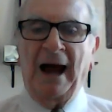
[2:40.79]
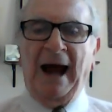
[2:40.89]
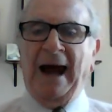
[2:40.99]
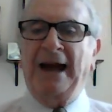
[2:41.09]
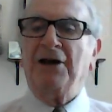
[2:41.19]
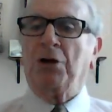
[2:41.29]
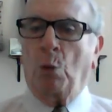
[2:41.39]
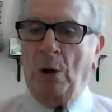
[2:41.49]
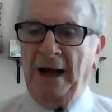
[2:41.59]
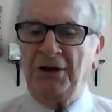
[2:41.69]
And
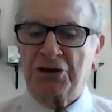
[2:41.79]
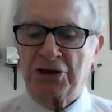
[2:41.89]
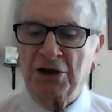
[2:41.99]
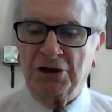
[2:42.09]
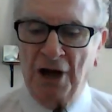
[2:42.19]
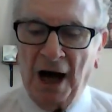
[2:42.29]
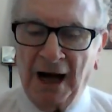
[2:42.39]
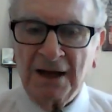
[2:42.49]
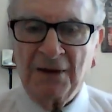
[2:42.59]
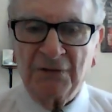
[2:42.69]
quench
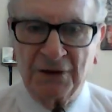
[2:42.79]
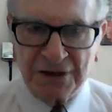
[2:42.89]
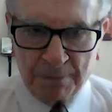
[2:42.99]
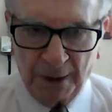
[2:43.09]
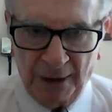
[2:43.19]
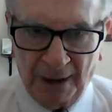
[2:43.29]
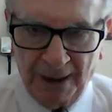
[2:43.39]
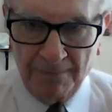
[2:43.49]
not the spirit.